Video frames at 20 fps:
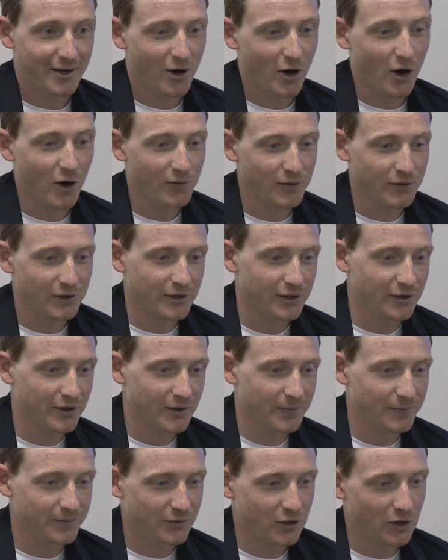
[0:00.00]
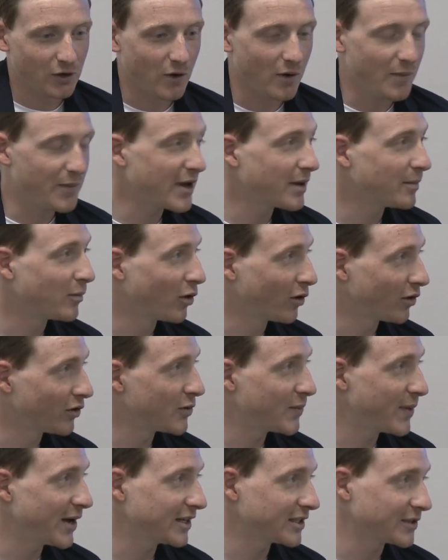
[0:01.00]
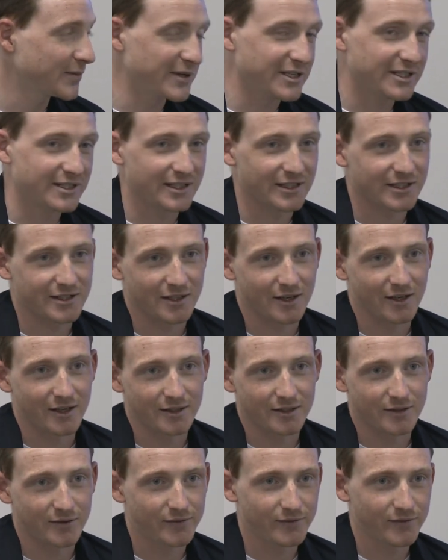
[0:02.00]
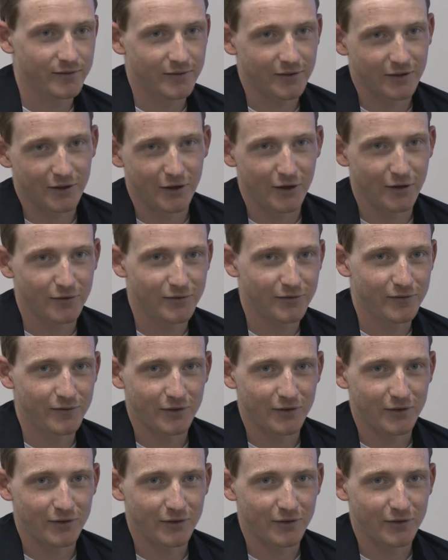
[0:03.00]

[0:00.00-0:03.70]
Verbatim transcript: often are, you know, a bit more on the pessimistic side of Of,